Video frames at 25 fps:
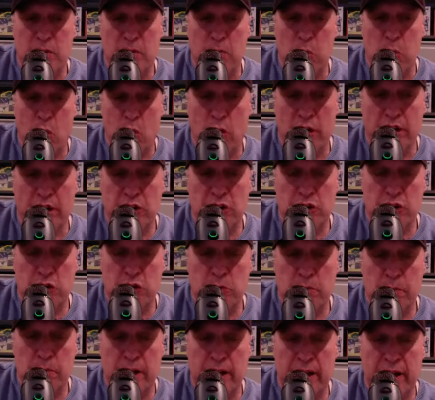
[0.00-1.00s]
Marty
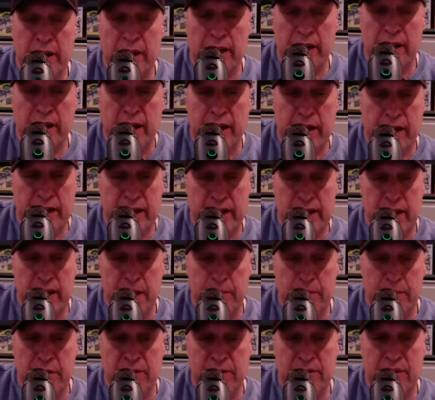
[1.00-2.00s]
Shupak, and
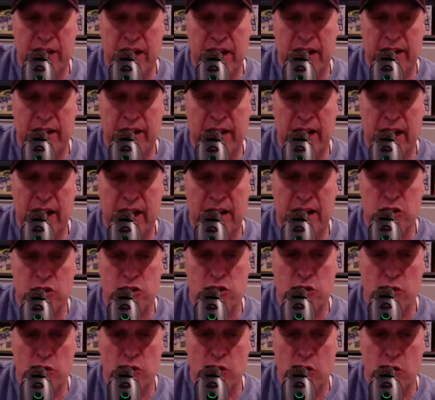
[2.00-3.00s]
I'm in Valley Cottage,
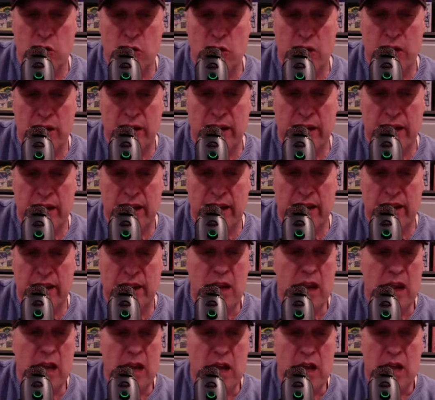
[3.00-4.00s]
New York. And
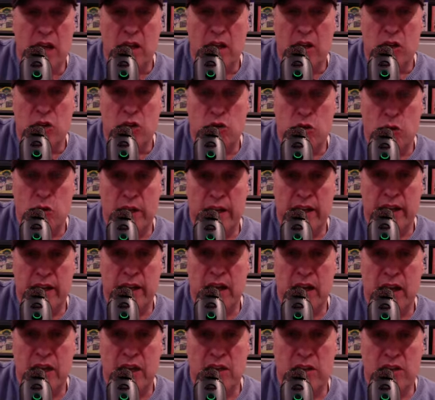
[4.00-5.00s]
joining
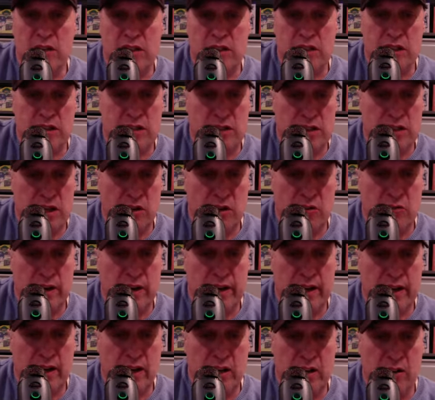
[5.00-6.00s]
us is our
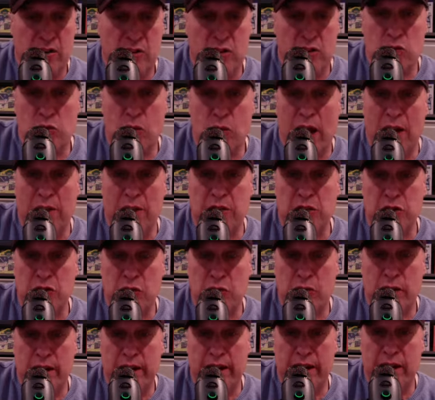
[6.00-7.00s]
regulars, Ralph
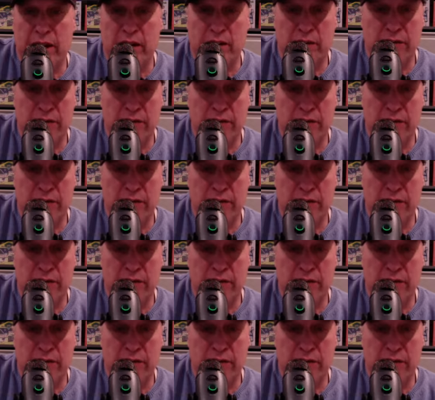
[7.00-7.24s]
Schrager